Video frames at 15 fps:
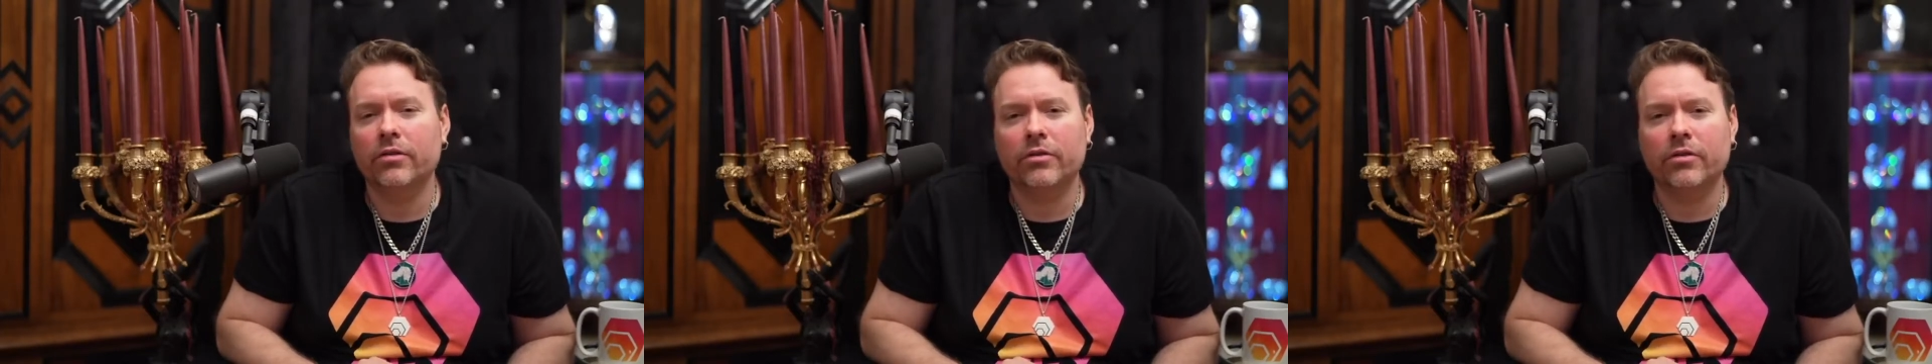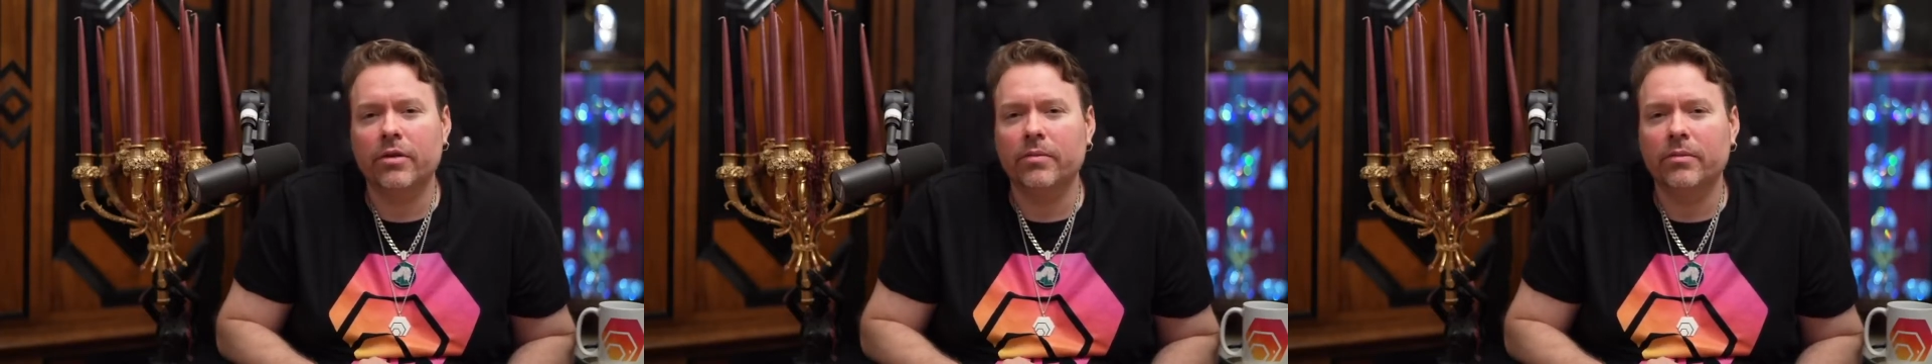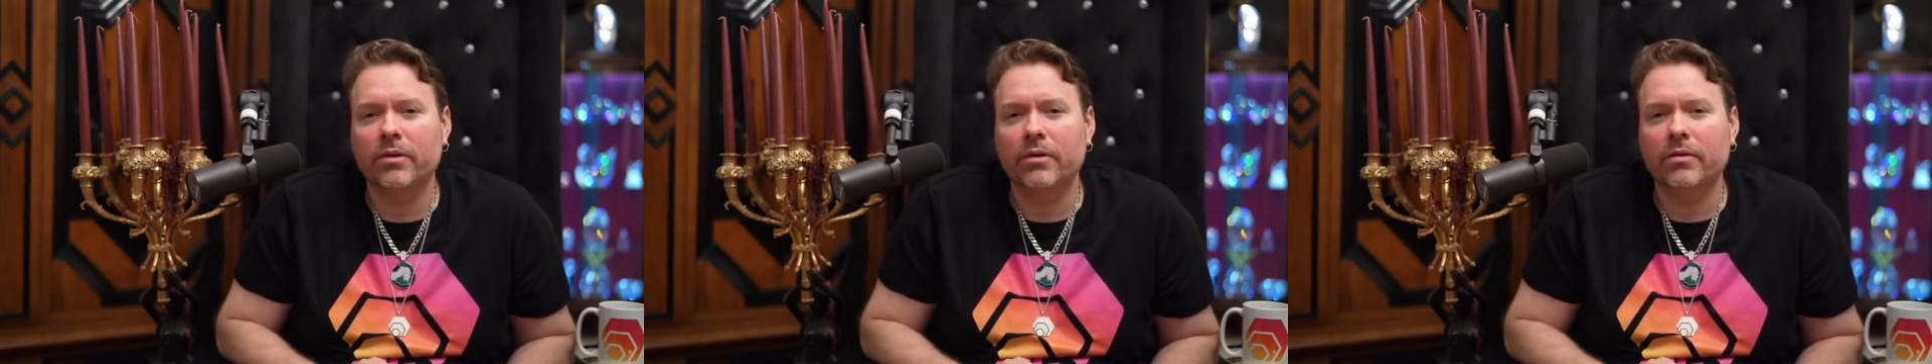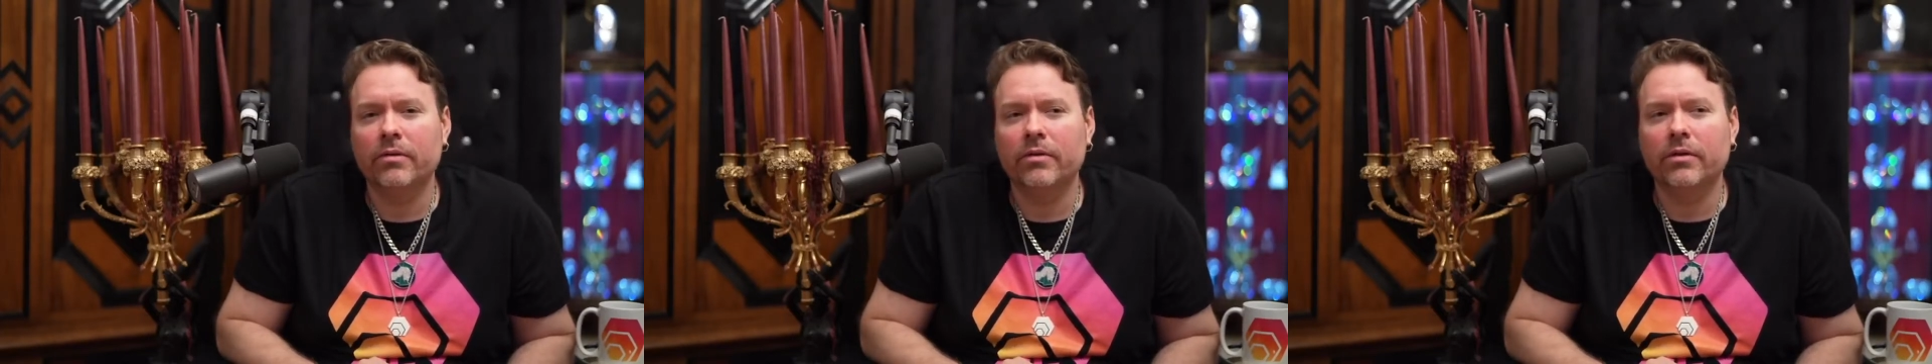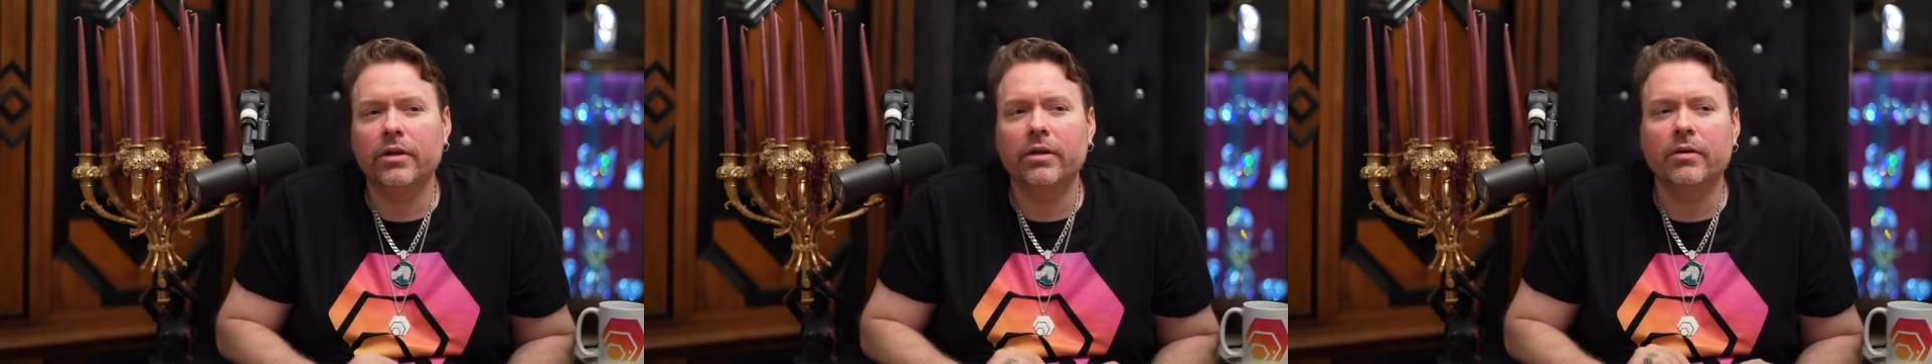stream.
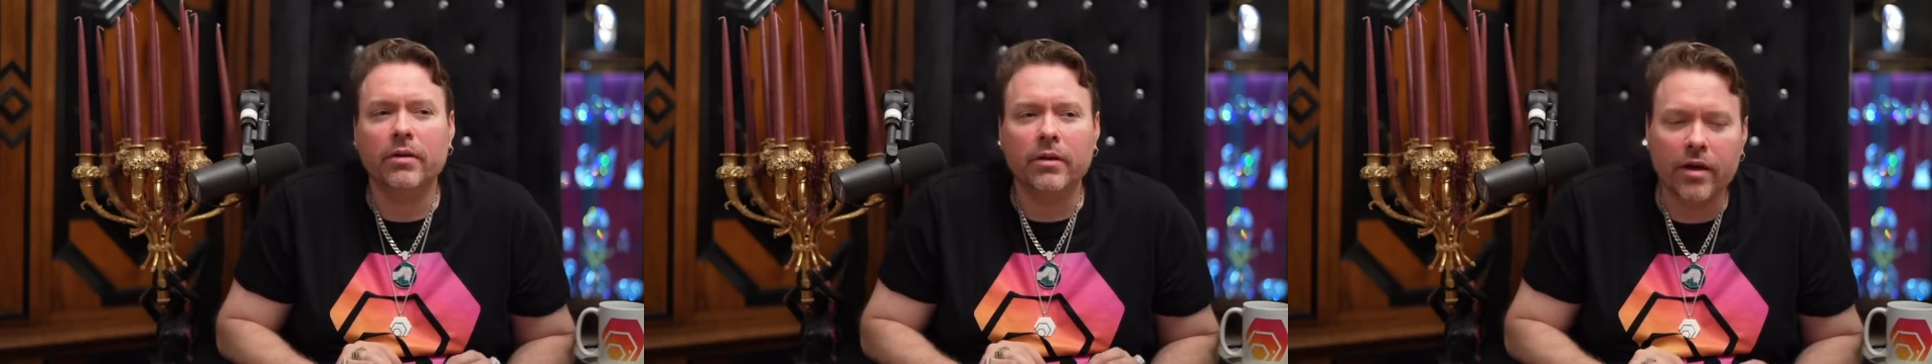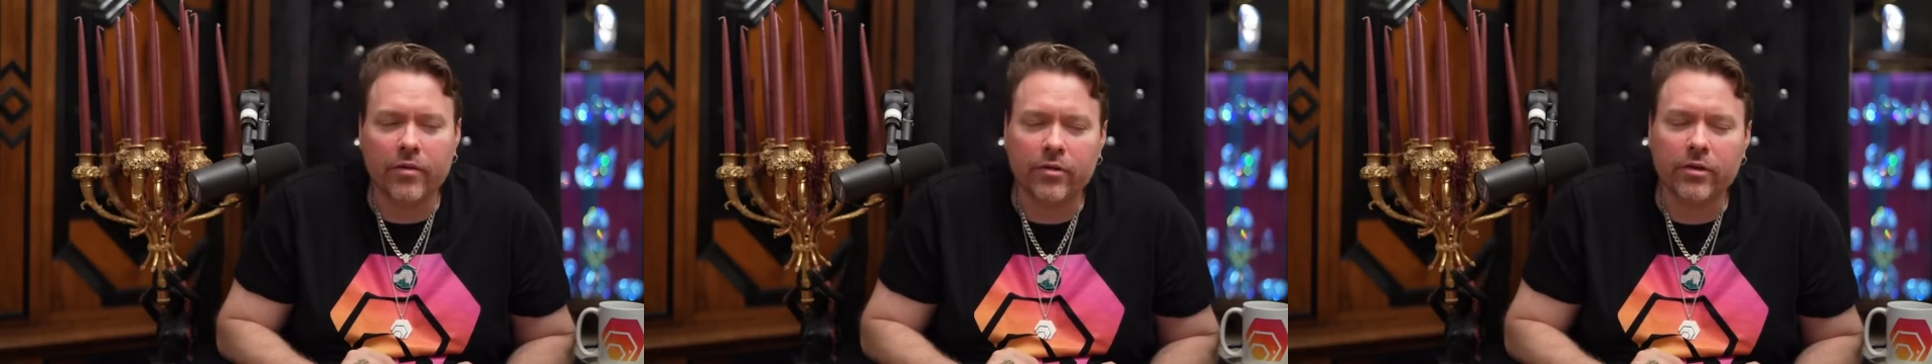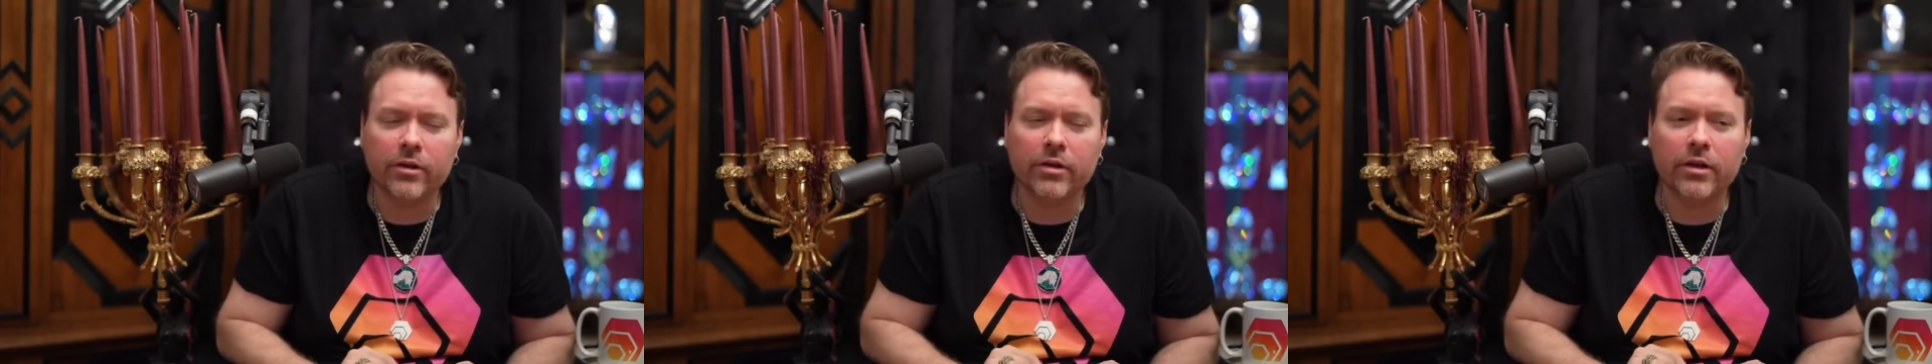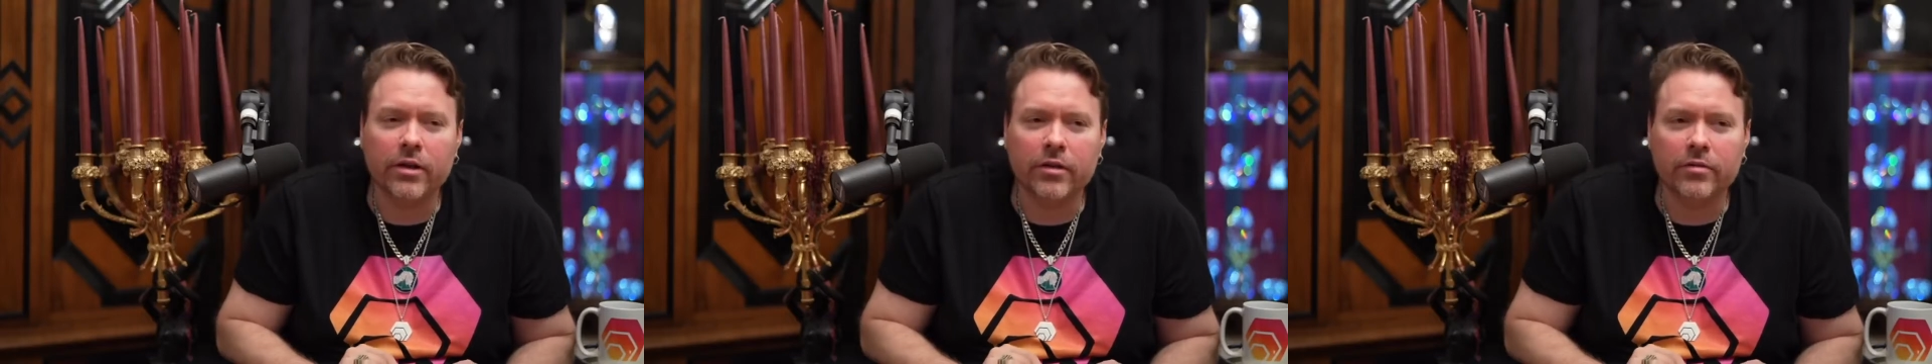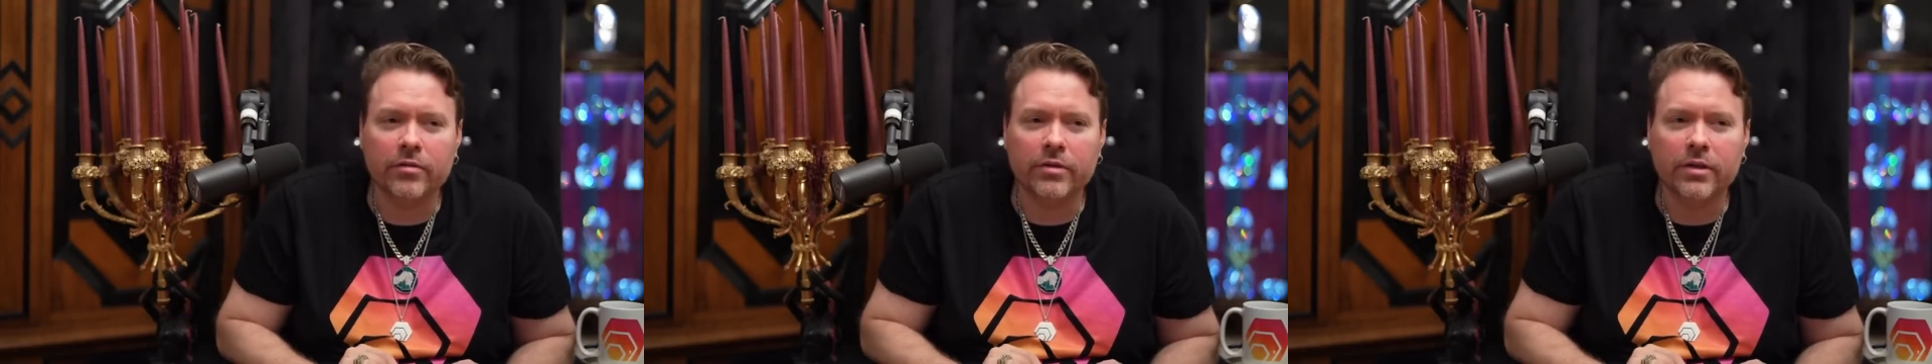The level of